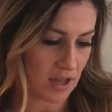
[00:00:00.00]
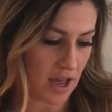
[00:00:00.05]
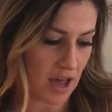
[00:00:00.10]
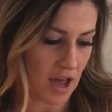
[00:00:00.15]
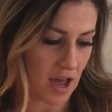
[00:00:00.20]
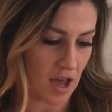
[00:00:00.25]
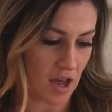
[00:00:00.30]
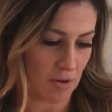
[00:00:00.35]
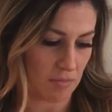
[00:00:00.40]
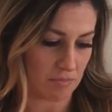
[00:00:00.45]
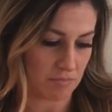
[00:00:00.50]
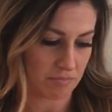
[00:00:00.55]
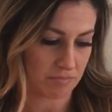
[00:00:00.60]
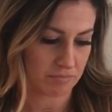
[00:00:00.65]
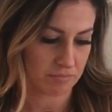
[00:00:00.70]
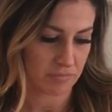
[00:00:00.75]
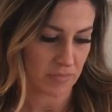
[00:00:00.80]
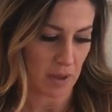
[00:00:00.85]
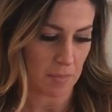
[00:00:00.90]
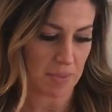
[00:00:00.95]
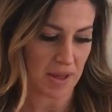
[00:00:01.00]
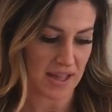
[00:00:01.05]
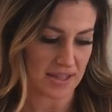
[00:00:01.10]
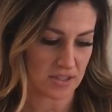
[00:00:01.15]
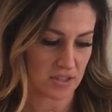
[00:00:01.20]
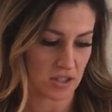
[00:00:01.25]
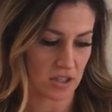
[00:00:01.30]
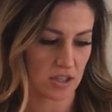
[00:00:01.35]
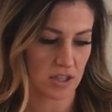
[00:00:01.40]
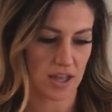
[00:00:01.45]
a
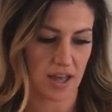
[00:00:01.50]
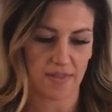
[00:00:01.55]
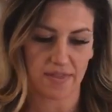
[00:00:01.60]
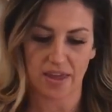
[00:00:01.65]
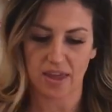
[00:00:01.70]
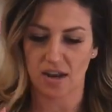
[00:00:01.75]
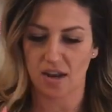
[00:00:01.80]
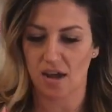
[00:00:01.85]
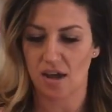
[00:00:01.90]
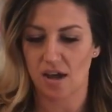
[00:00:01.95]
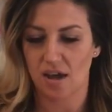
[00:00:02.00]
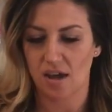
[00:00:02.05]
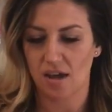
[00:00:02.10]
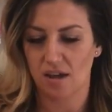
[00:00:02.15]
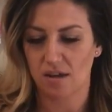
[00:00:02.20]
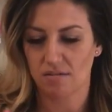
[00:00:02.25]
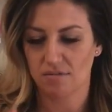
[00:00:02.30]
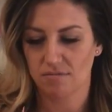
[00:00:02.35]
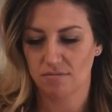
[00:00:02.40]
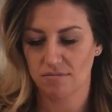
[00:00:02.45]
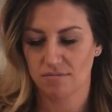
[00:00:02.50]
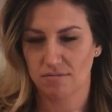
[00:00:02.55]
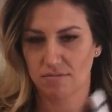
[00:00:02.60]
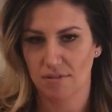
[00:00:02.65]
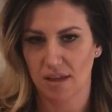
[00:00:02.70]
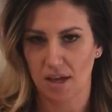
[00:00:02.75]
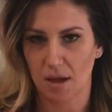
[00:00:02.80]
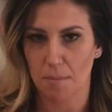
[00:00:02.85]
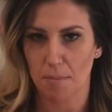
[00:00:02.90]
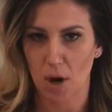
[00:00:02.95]
pencil, and then
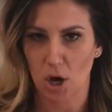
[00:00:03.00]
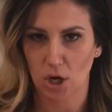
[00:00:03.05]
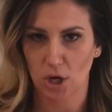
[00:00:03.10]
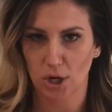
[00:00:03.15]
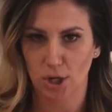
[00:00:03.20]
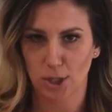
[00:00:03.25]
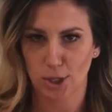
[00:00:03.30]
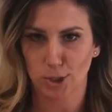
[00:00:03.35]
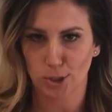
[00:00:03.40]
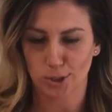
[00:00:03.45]
like a marker.